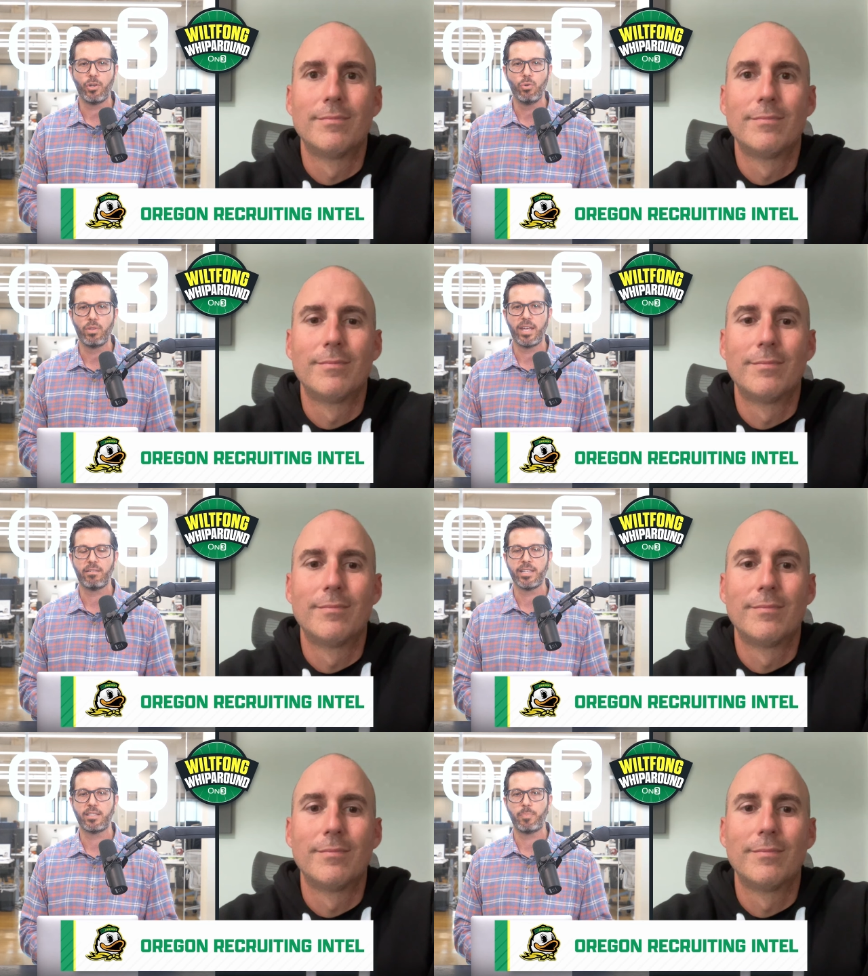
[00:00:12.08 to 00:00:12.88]
Speaker 1: who they'd like
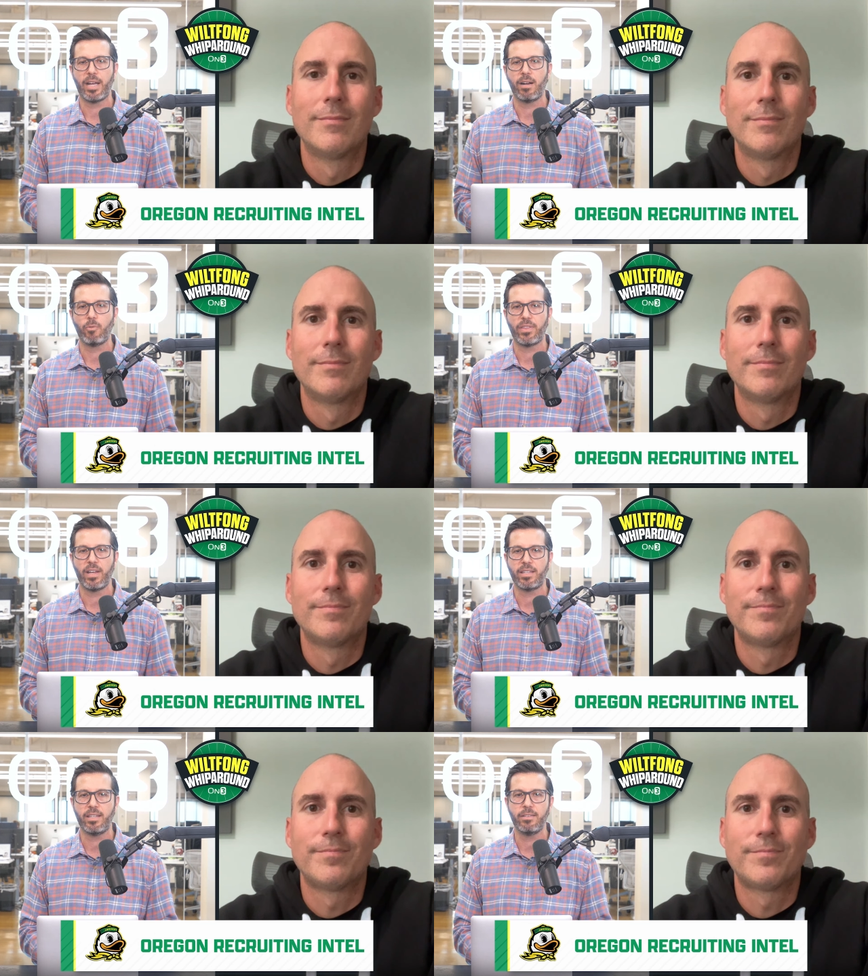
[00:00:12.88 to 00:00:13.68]
to pair with
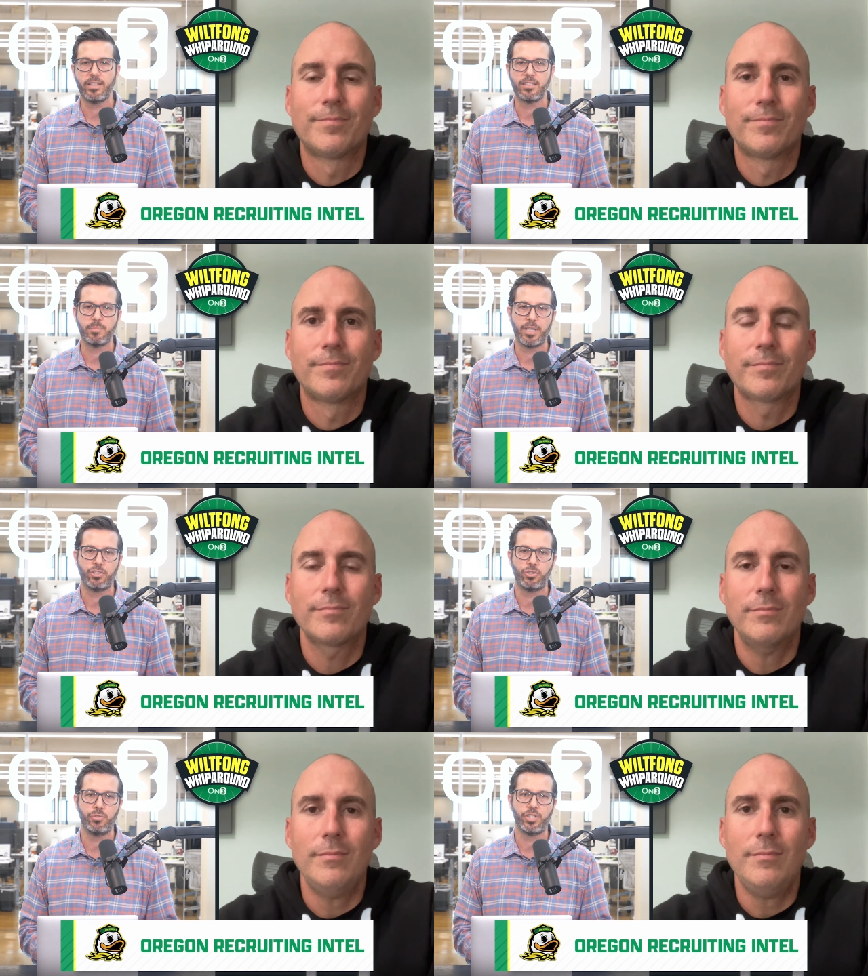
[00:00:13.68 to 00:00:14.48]
Akili Smith
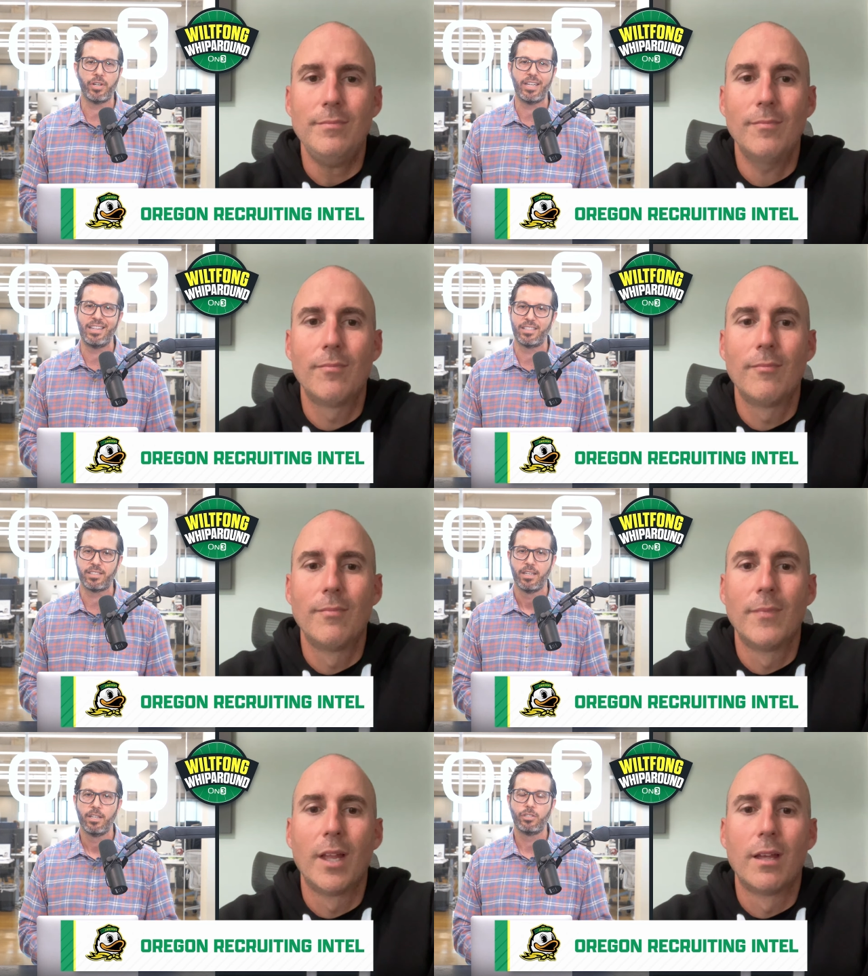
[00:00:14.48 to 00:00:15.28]
Junior in this
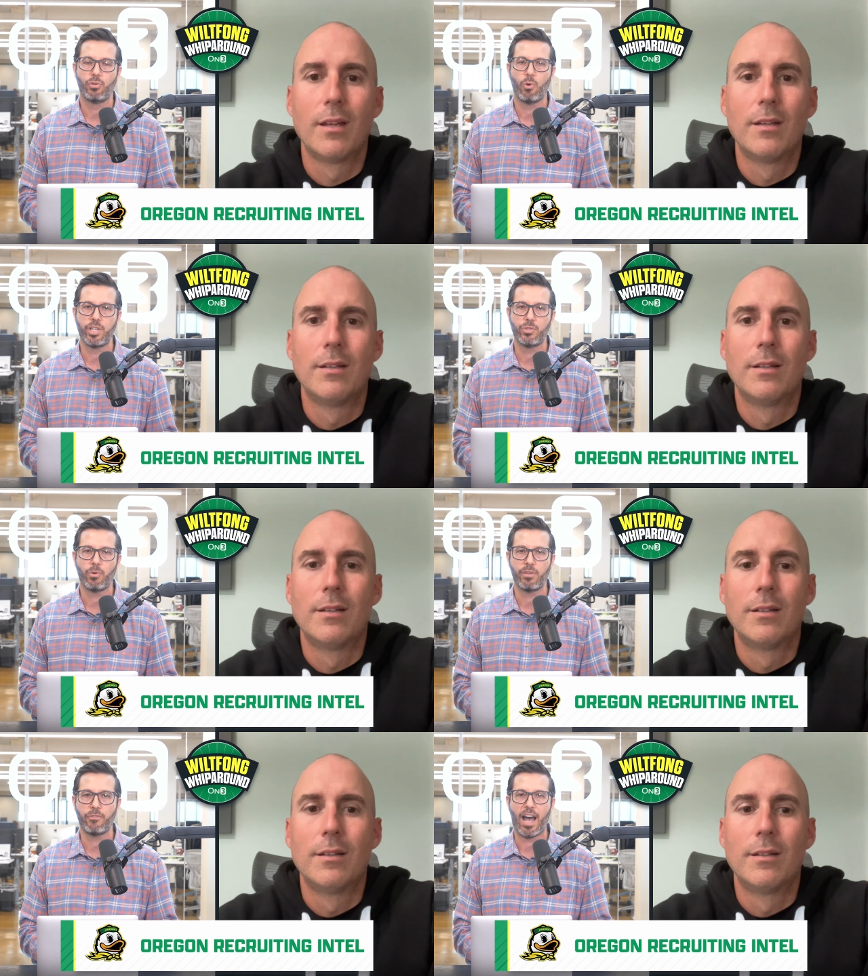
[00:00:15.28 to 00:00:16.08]
twenty
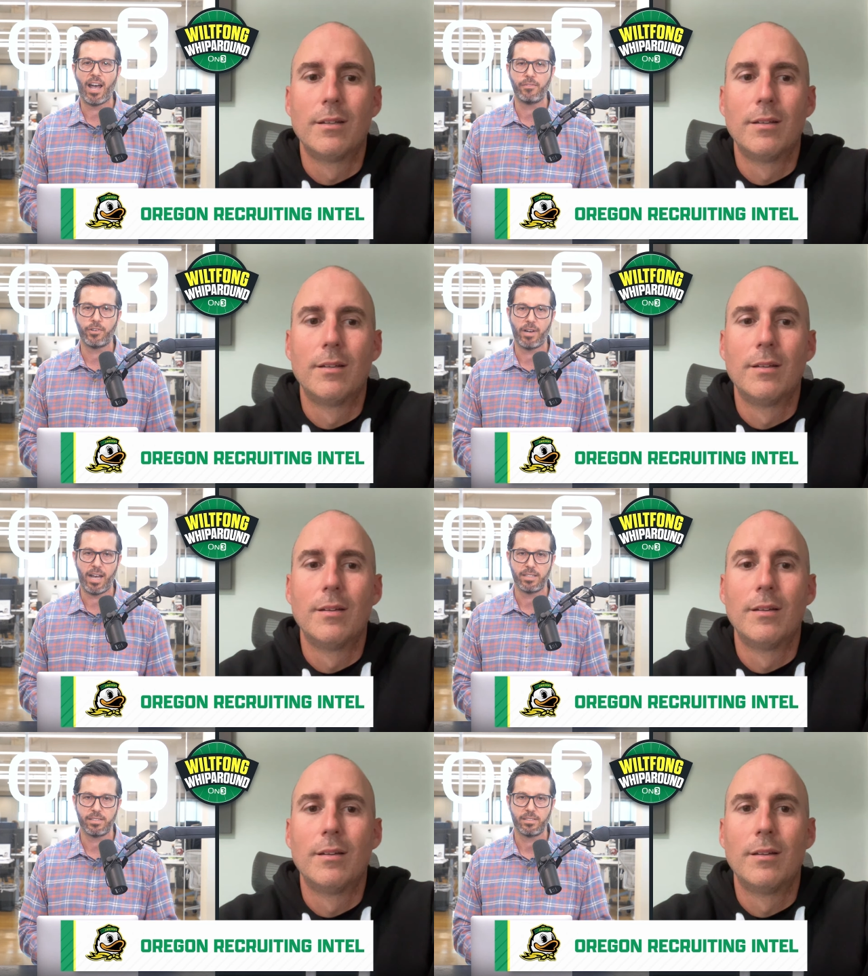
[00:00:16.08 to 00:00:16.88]
twenty-five
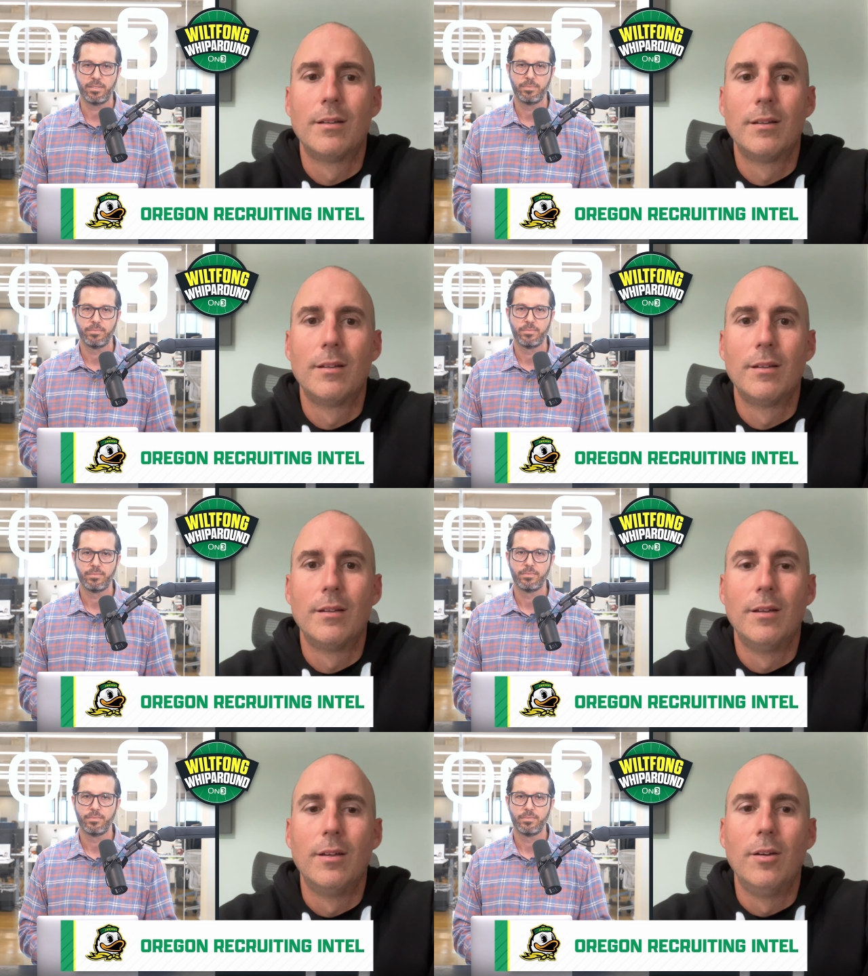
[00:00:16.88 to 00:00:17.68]
class?
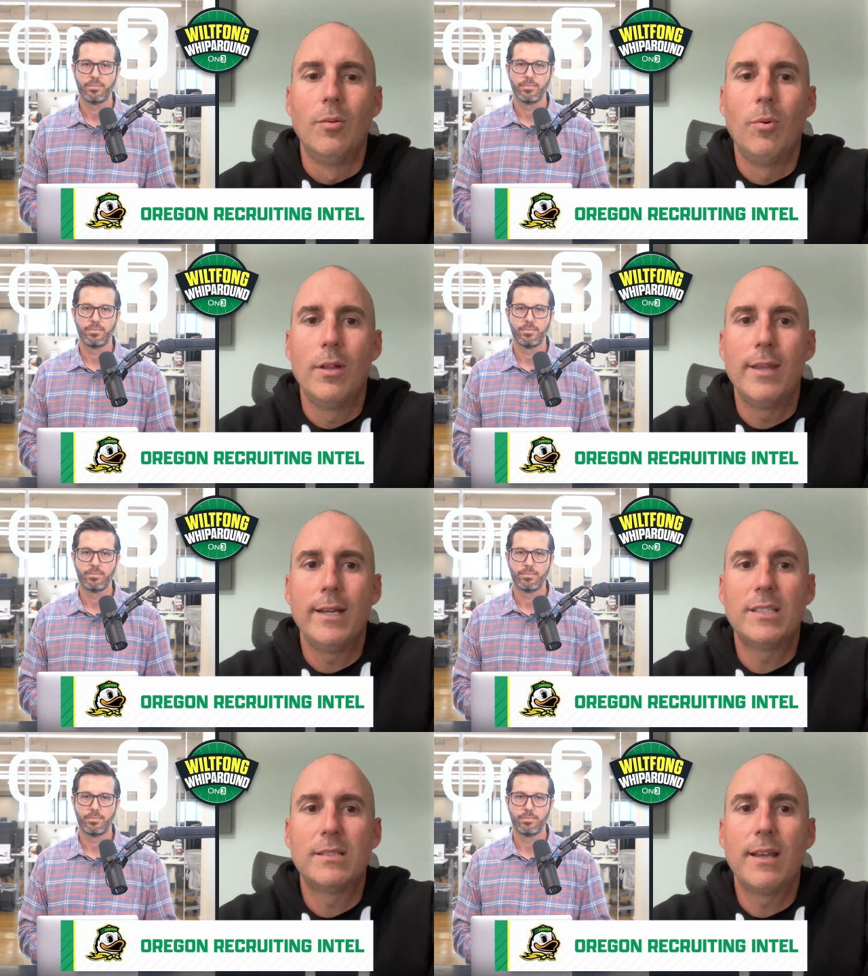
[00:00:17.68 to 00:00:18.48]
Speaker 2: Well, they
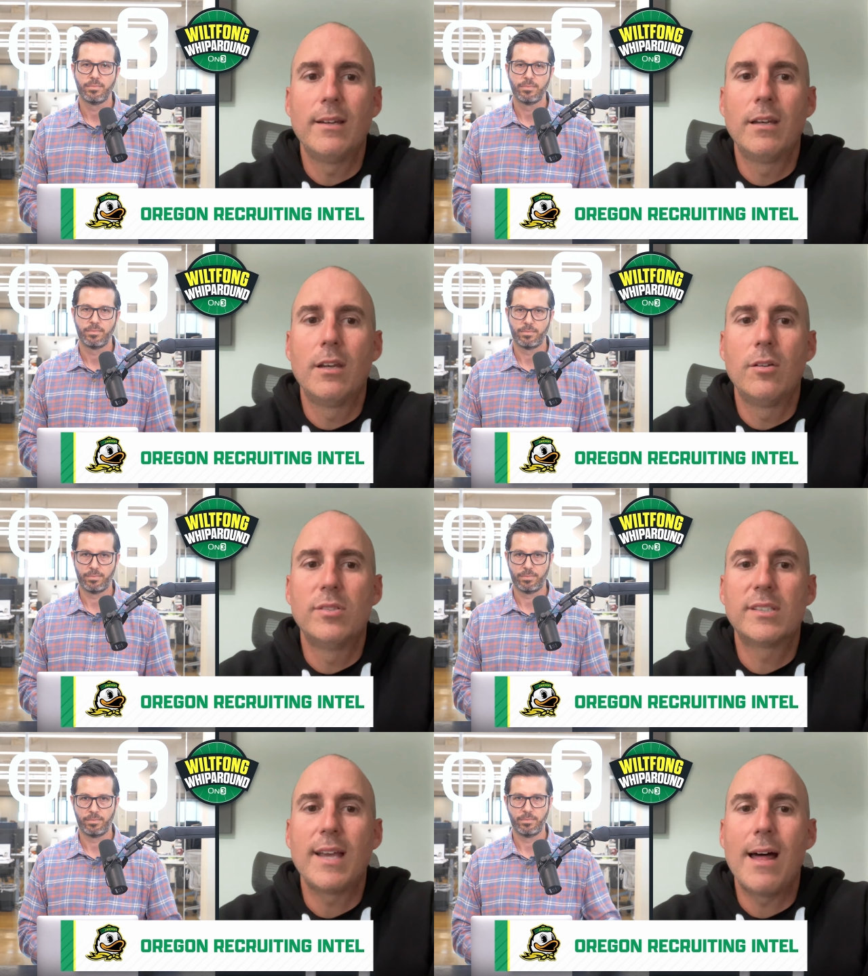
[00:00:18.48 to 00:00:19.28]
extended a new
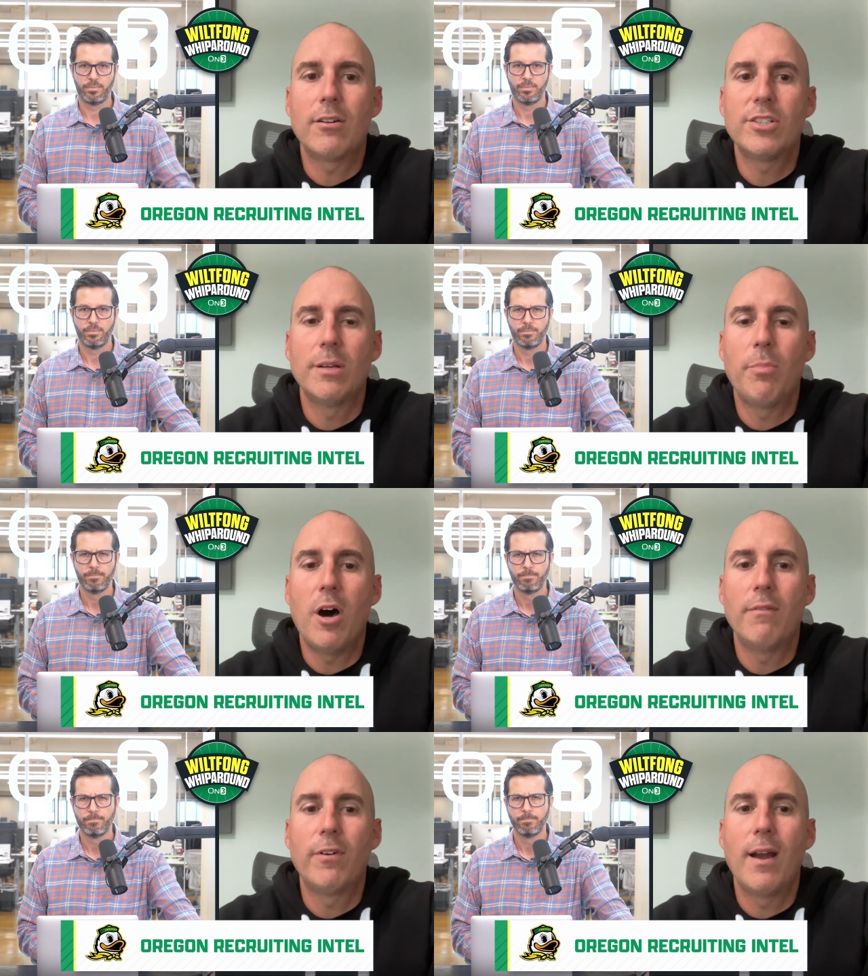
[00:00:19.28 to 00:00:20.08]
scholarship
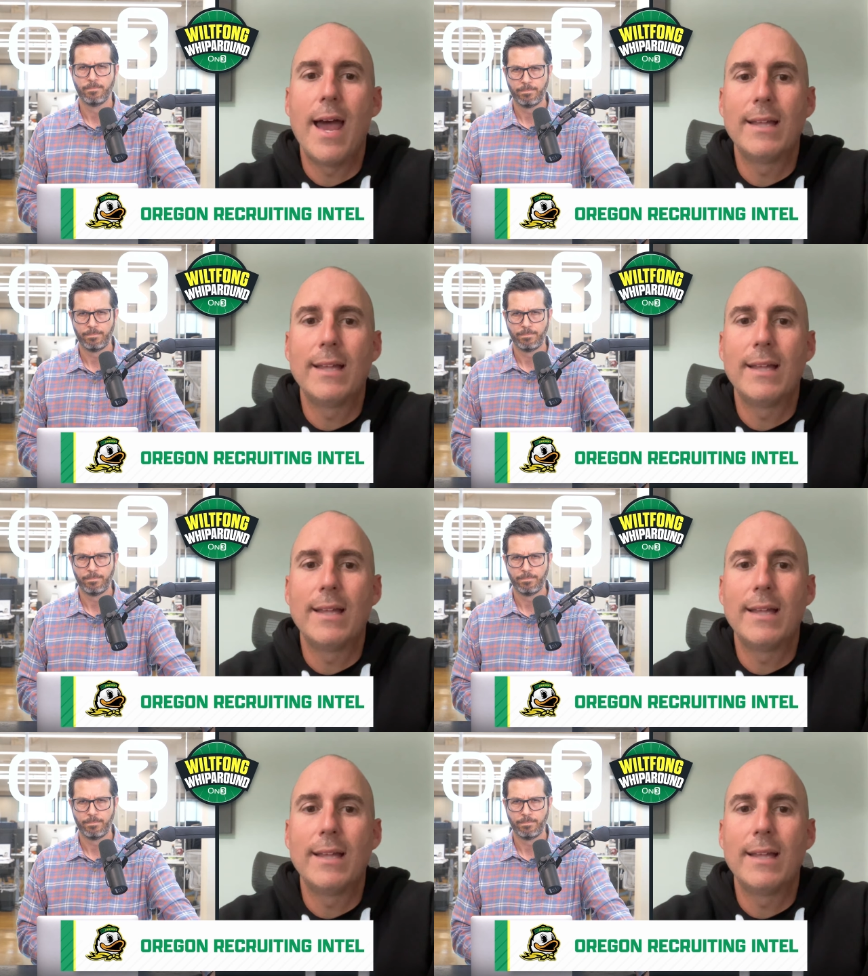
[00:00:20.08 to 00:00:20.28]
offer